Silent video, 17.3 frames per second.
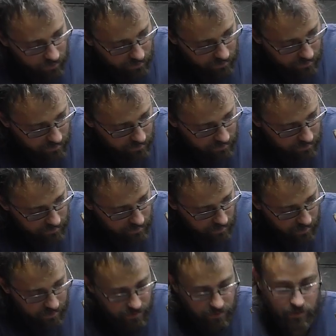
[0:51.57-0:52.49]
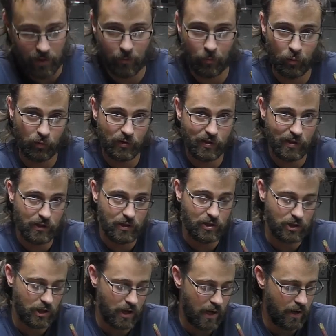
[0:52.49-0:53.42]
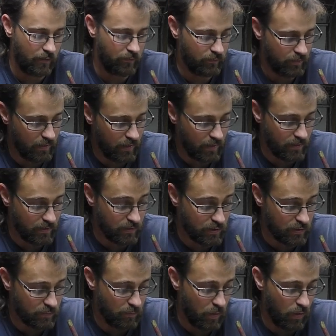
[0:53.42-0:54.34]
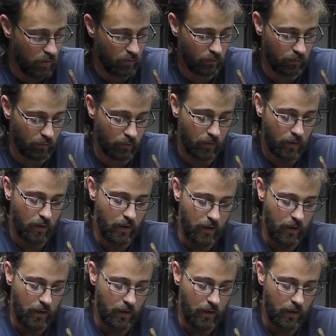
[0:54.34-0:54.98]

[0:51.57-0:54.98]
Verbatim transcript: is a double D shaft that is smaller.